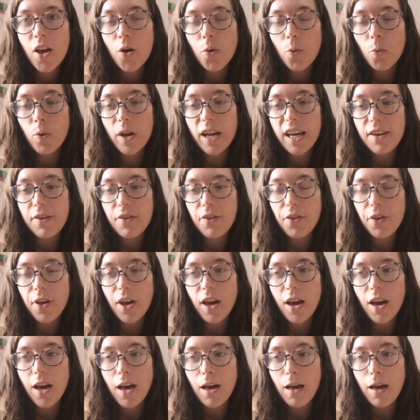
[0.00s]
with
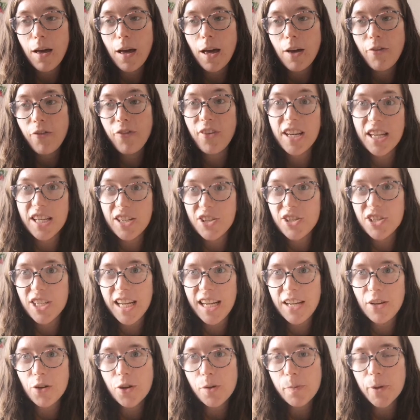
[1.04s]
a finished
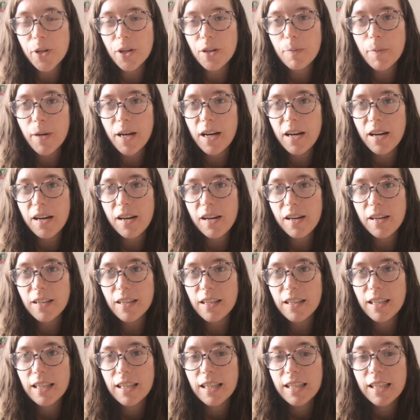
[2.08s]
Eeyore
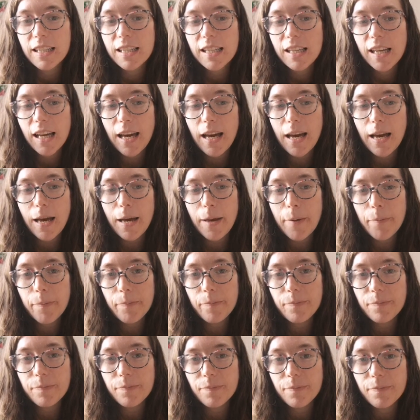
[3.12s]
bookmark.
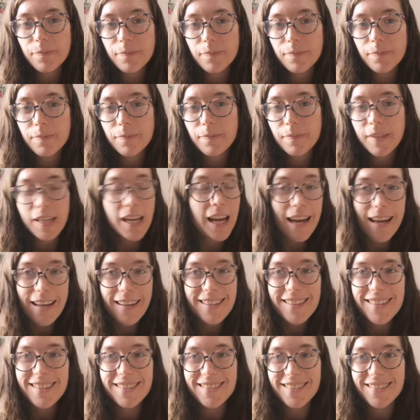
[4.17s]
Yeah,
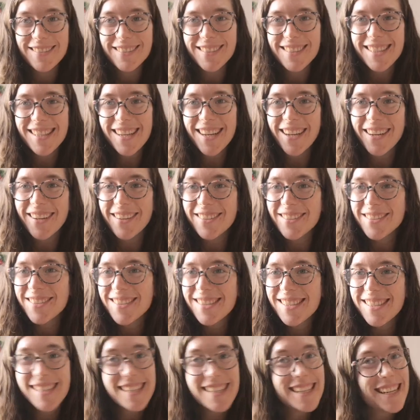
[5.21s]
so
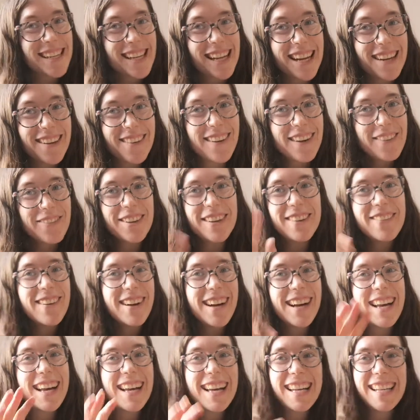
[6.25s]
see you later
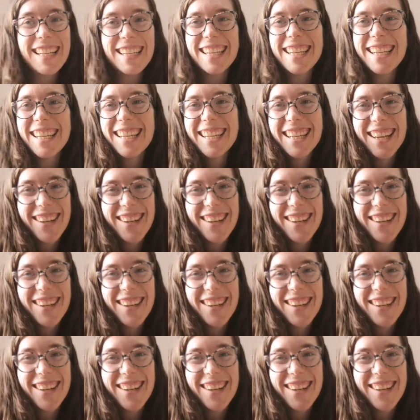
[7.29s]
everyone.